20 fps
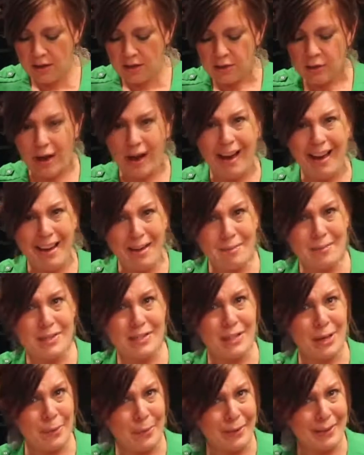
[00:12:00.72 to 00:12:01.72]
So I am
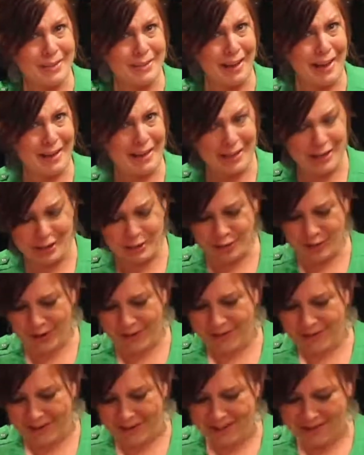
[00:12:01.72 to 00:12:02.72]
so excited to
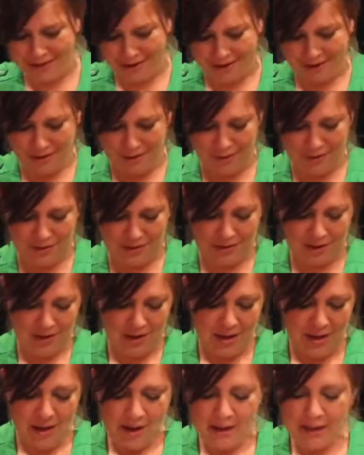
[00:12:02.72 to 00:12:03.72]
try these out.
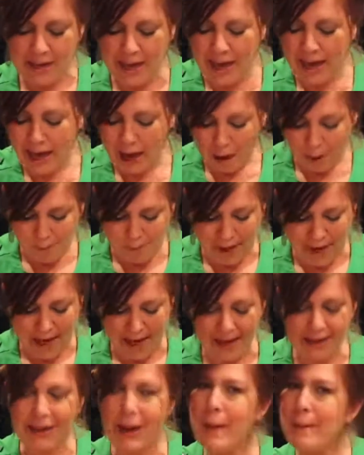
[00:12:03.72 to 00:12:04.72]

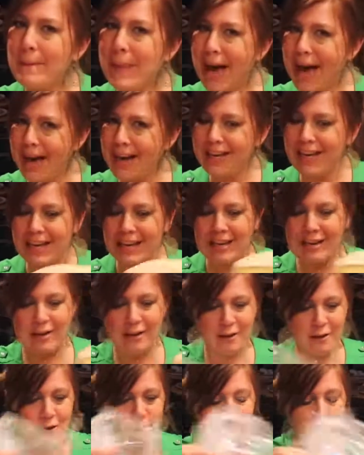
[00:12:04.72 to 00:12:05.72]
Cowpack packing
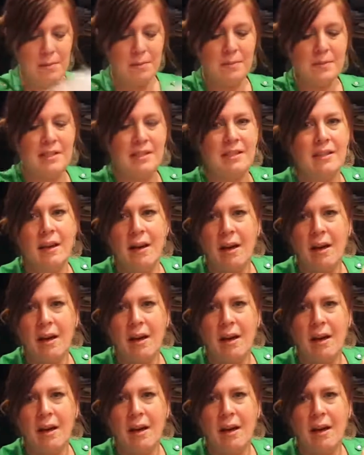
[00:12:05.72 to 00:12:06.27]
cubes.